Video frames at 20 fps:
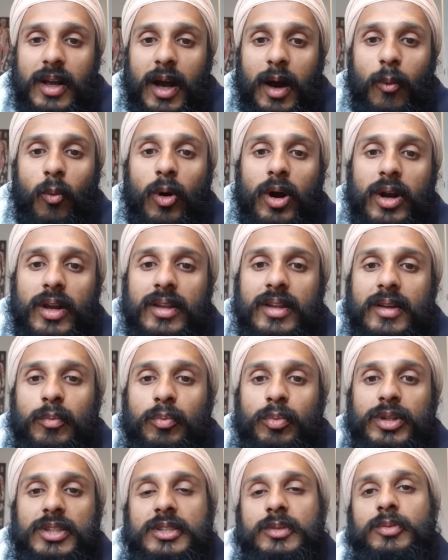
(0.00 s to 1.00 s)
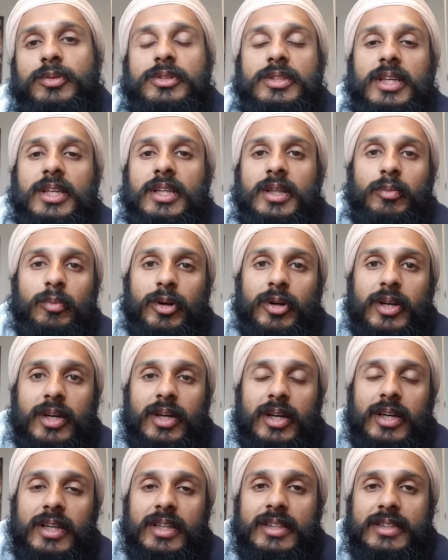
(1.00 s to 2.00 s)
And one of the principles in the
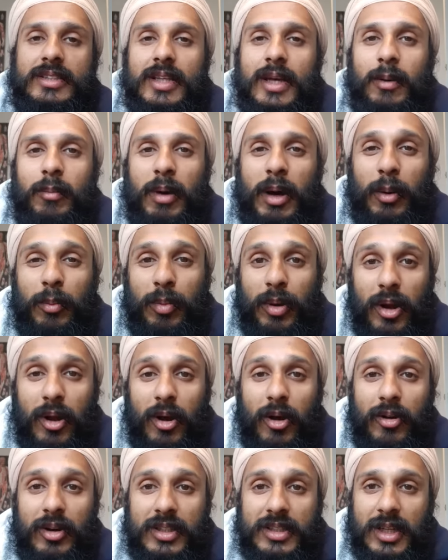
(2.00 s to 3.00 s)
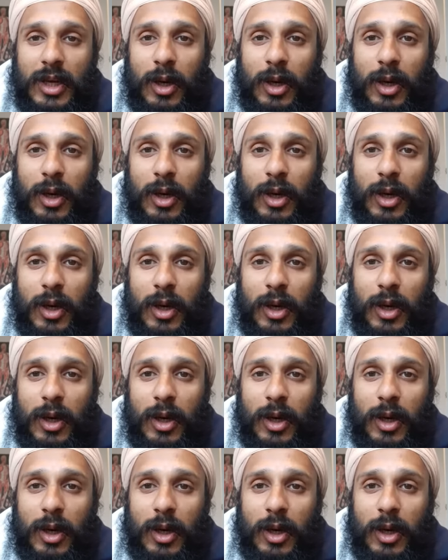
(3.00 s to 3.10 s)
book is about Polaris.